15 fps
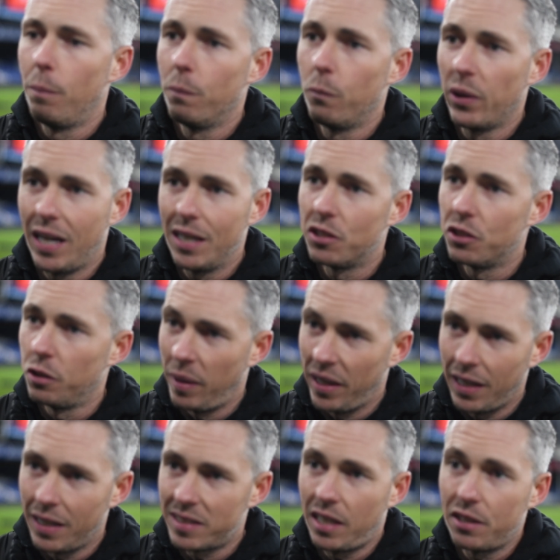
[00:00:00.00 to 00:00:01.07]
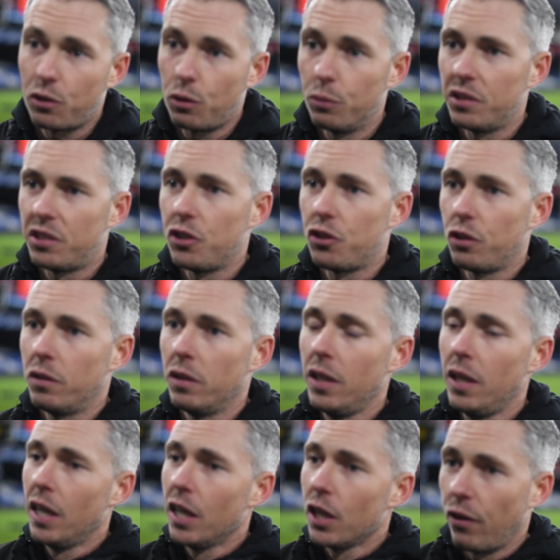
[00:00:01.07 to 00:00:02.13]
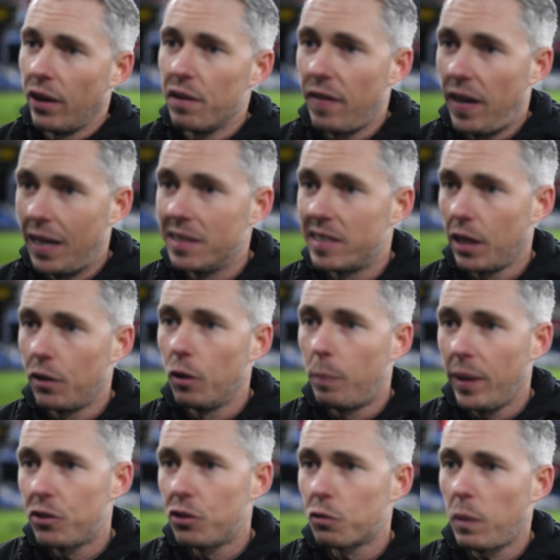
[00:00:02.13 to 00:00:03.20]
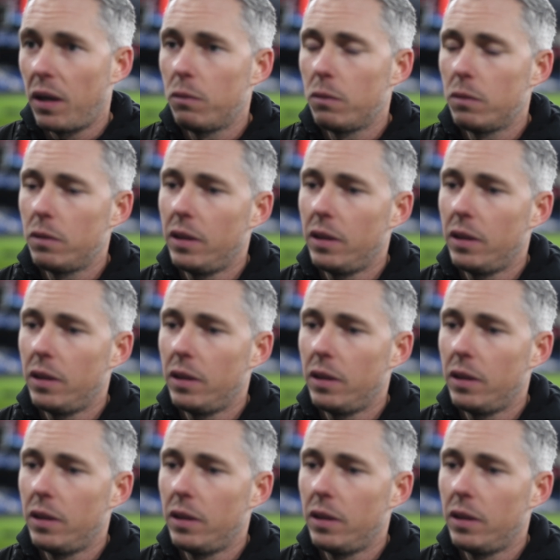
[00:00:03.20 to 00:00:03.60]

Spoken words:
We had to make that tactical decision. Great for Ant to get on the pitch as well.